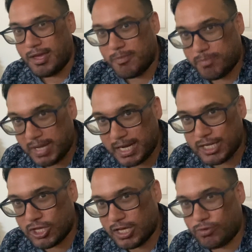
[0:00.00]

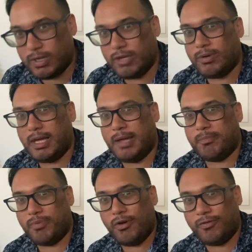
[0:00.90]
PNG 2028,
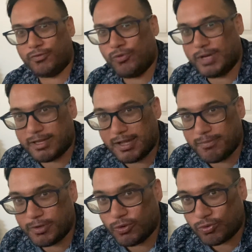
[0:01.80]
Perth
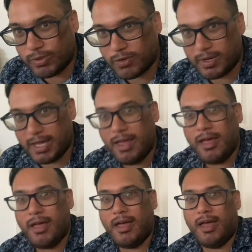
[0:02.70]
27 or 2028,
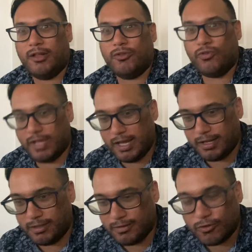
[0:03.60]
New
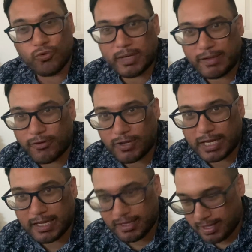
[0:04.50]
Zealand
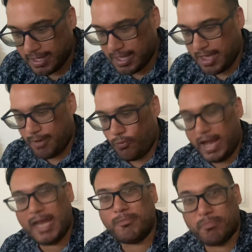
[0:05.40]
2030.
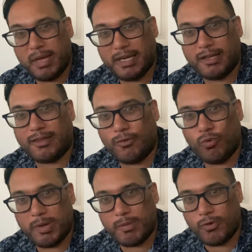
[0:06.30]
Wayne Bennett will
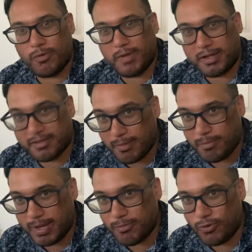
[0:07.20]
be moving
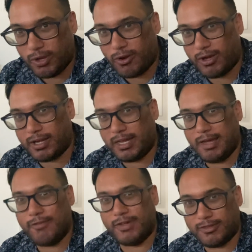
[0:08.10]
somewhere more than likely
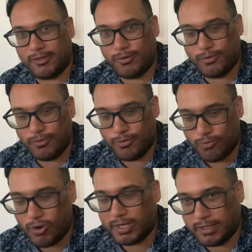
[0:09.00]
if he's still
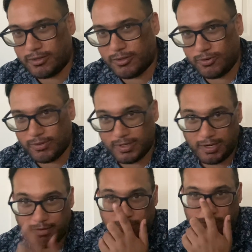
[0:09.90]
wanting to do
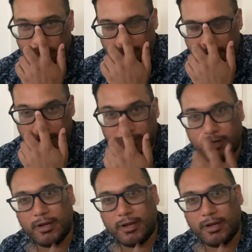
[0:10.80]
it, still around.